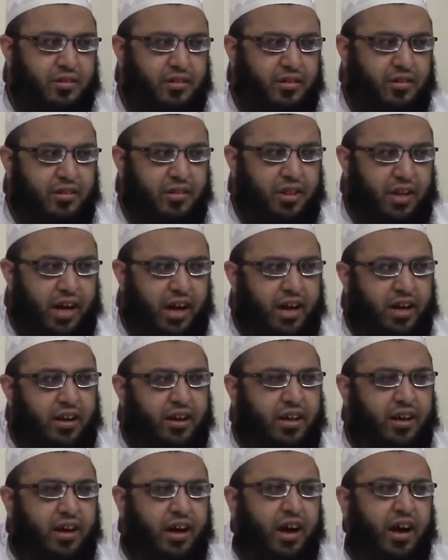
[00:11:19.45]

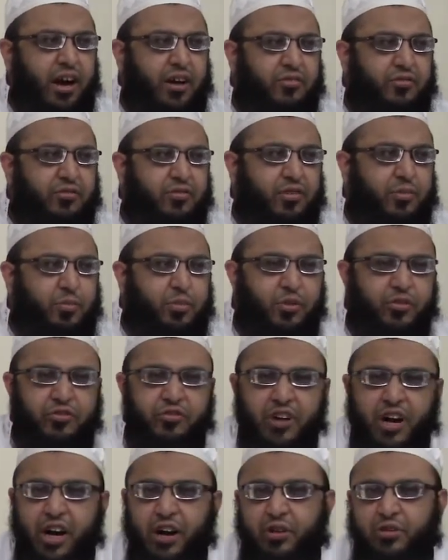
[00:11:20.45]
that have
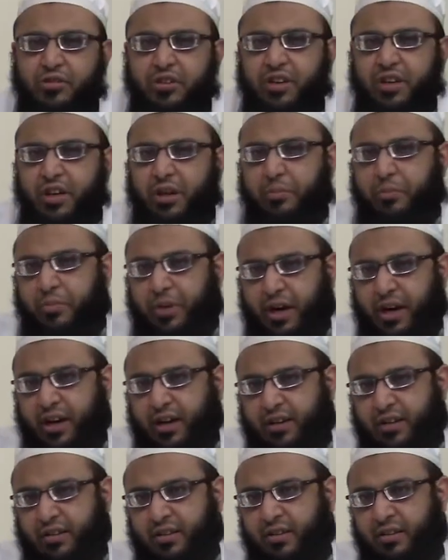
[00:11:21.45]
profound
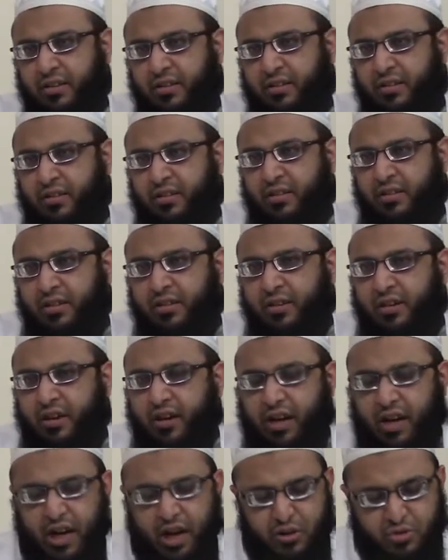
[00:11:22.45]
impact,
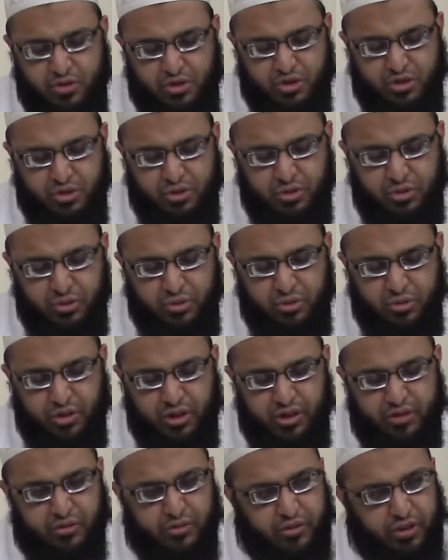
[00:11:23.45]
and how true
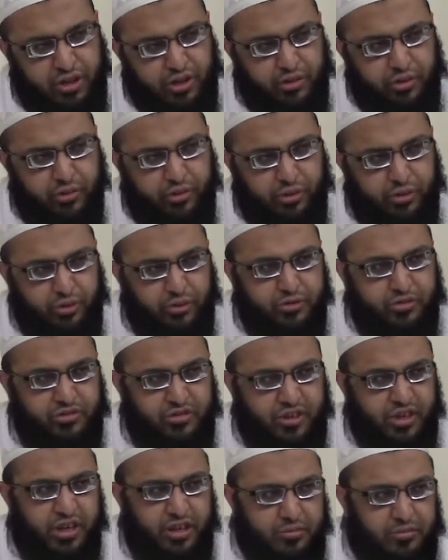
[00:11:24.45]
and real those
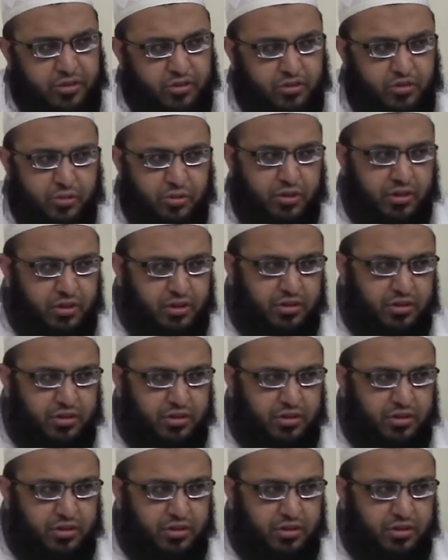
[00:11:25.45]
statements were.